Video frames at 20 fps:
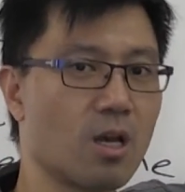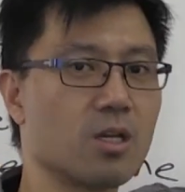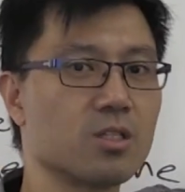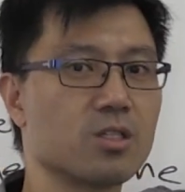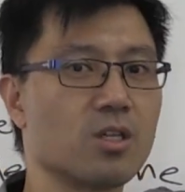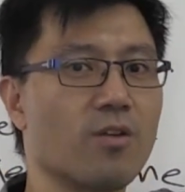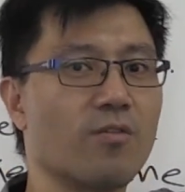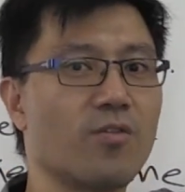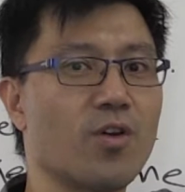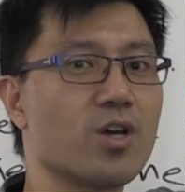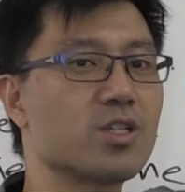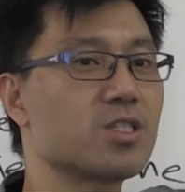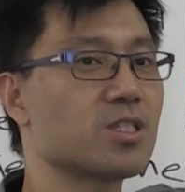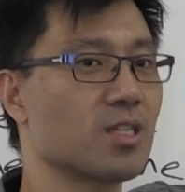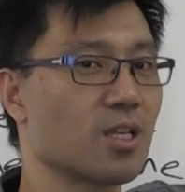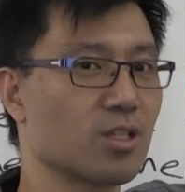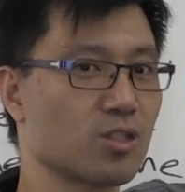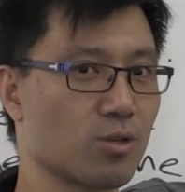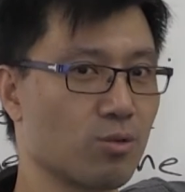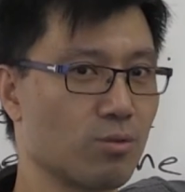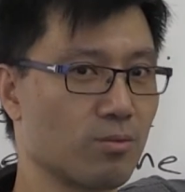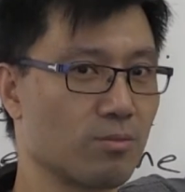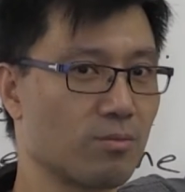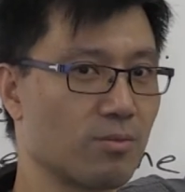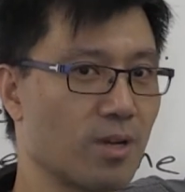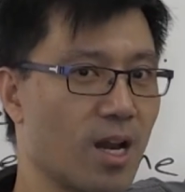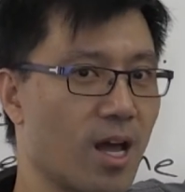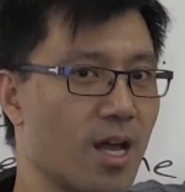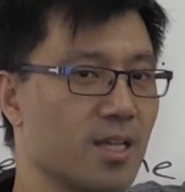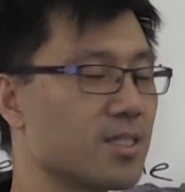So the first thing to
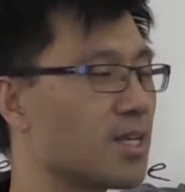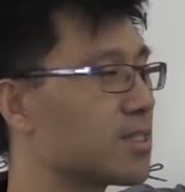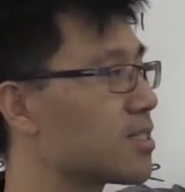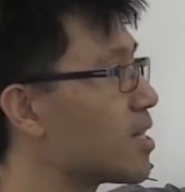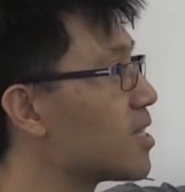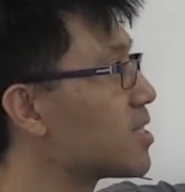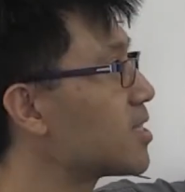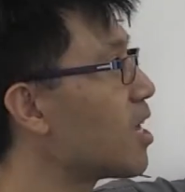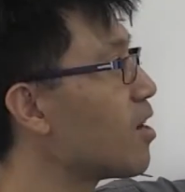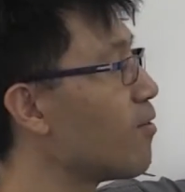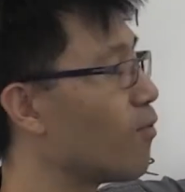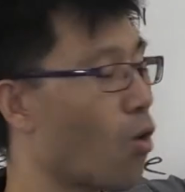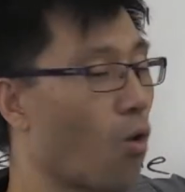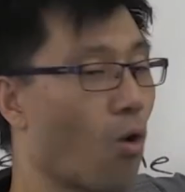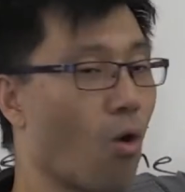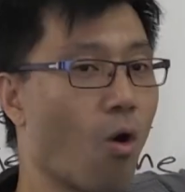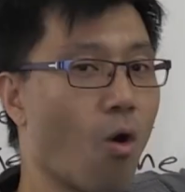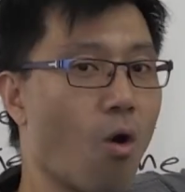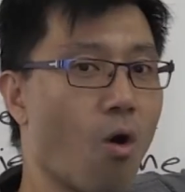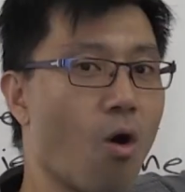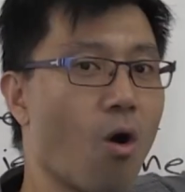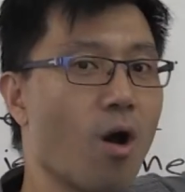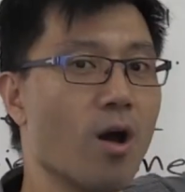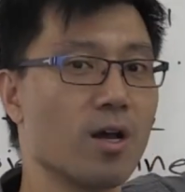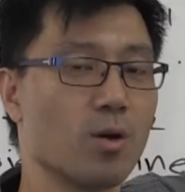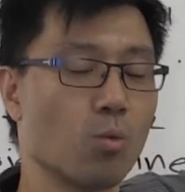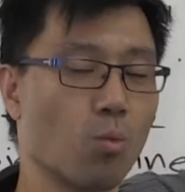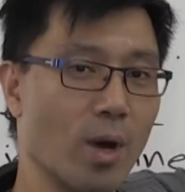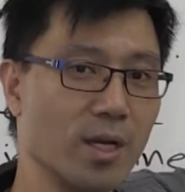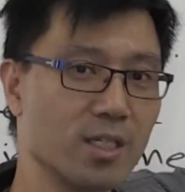realize is that the set of
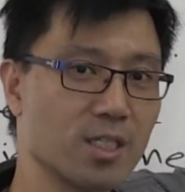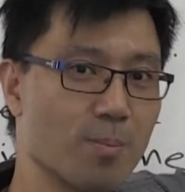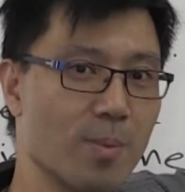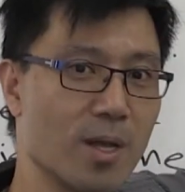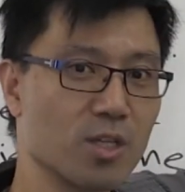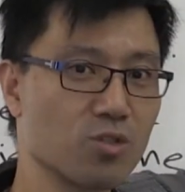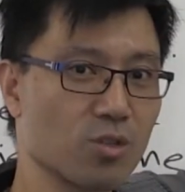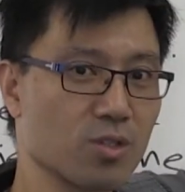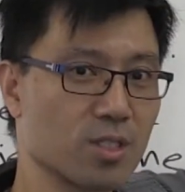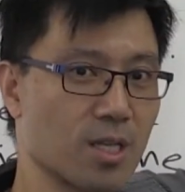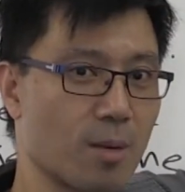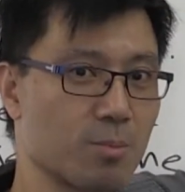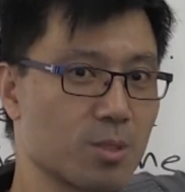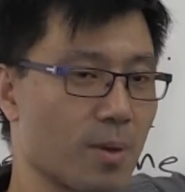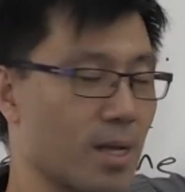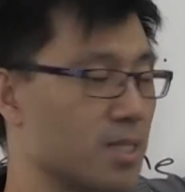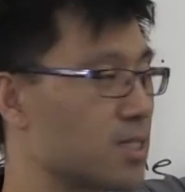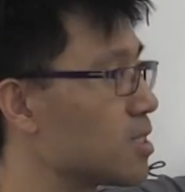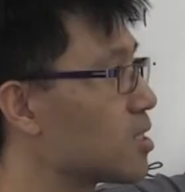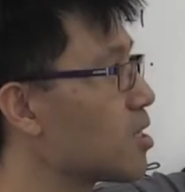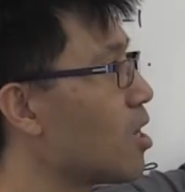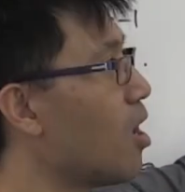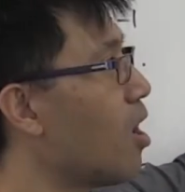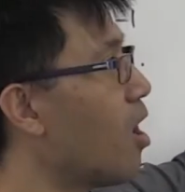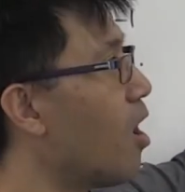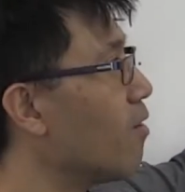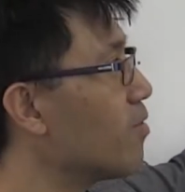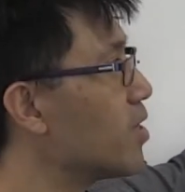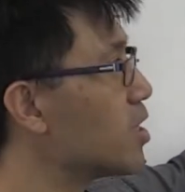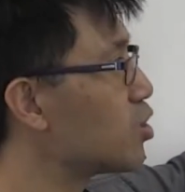all one-dimensional subspaces
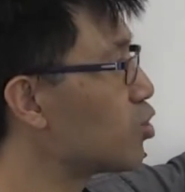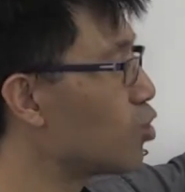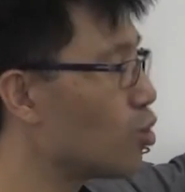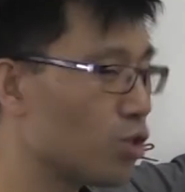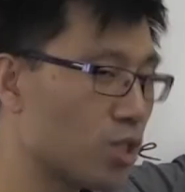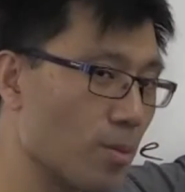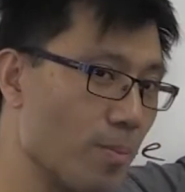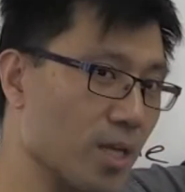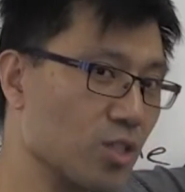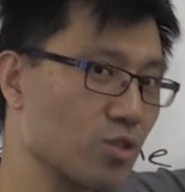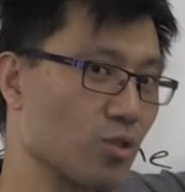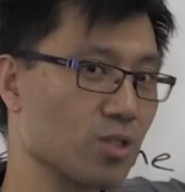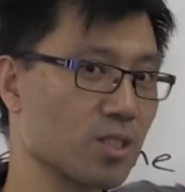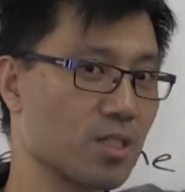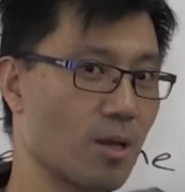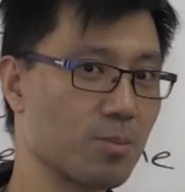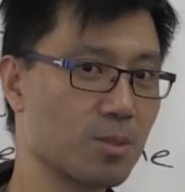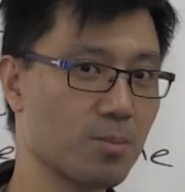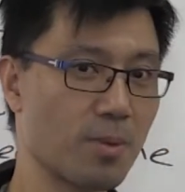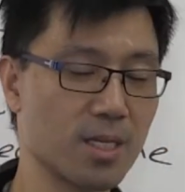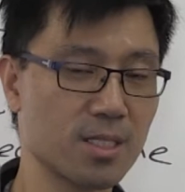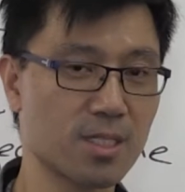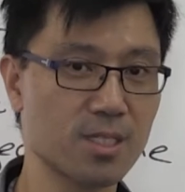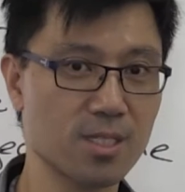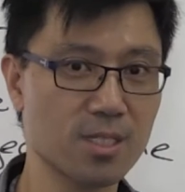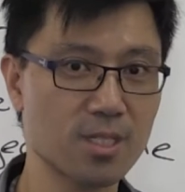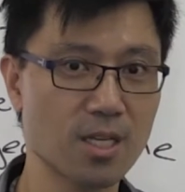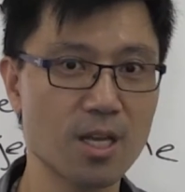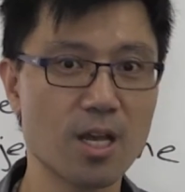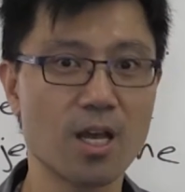of this two-dimensional
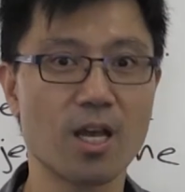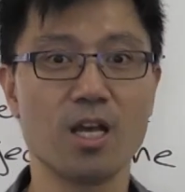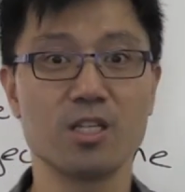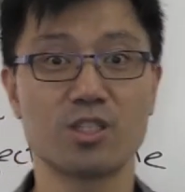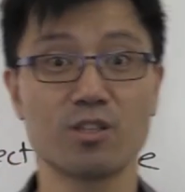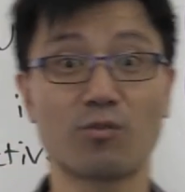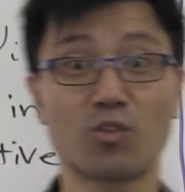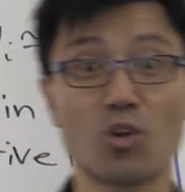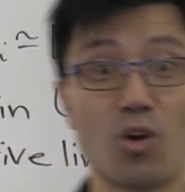subspaces is, of